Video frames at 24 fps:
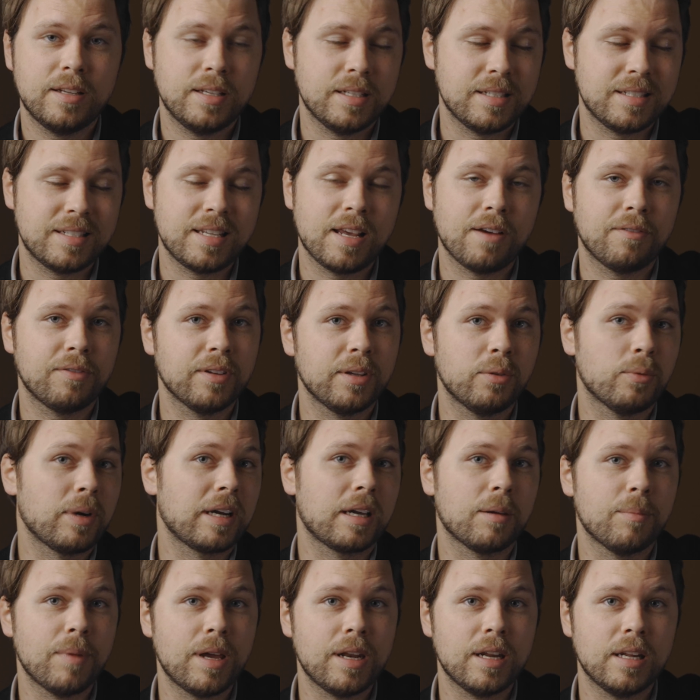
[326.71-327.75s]
is definitely
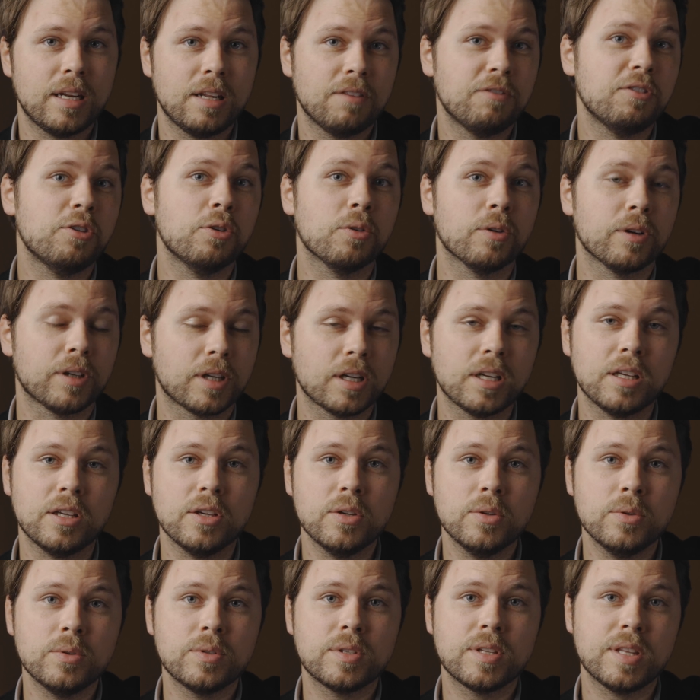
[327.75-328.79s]
recommended if you are gonna
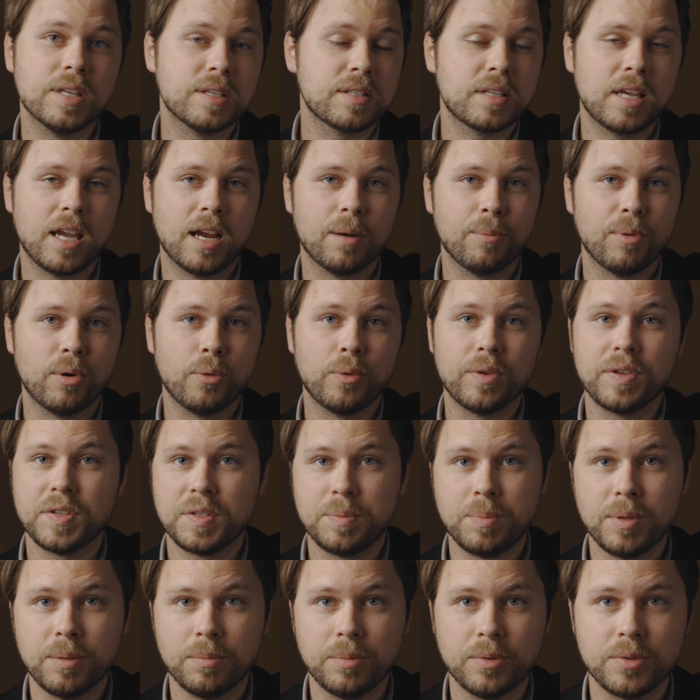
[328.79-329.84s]
use this camera with a
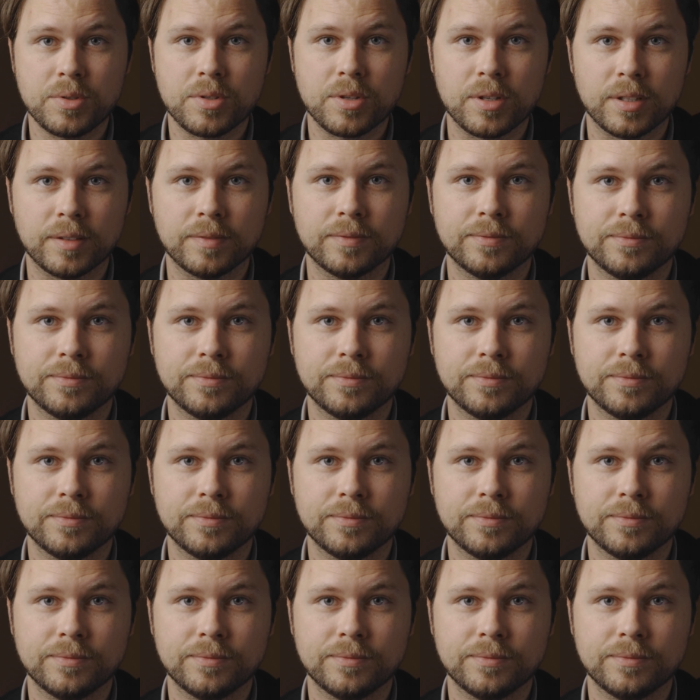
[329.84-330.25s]
speed booster.